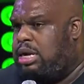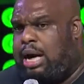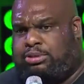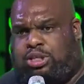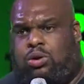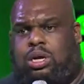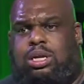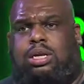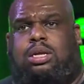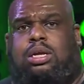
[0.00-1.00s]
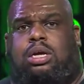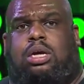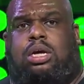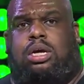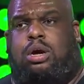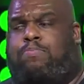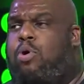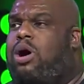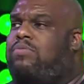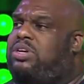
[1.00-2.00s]
I'm sure your
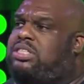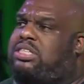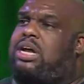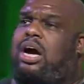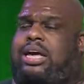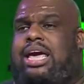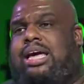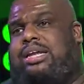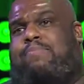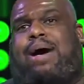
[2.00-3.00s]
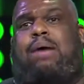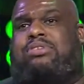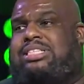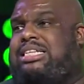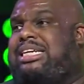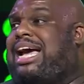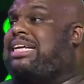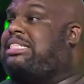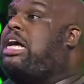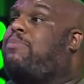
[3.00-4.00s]
boy was stuck. The Bible says he
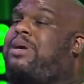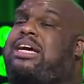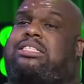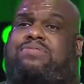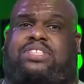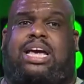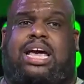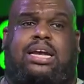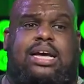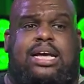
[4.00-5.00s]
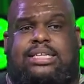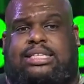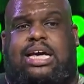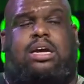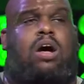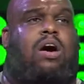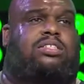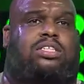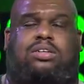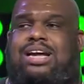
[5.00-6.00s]
got stuck because of sin. Sin
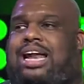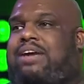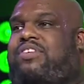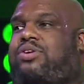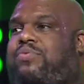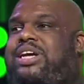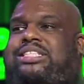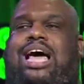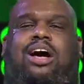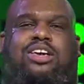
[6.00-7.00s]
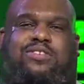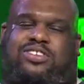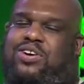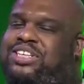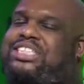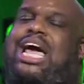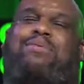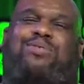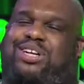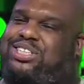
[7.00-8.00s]
causes you not even to reach out. You're so
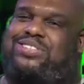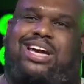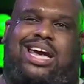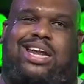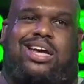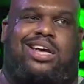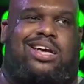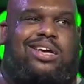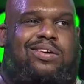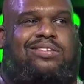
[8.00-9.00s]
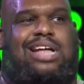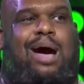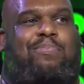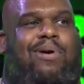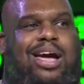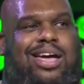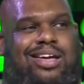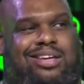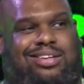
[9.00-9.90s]
ashamed of what you did, you stop praying.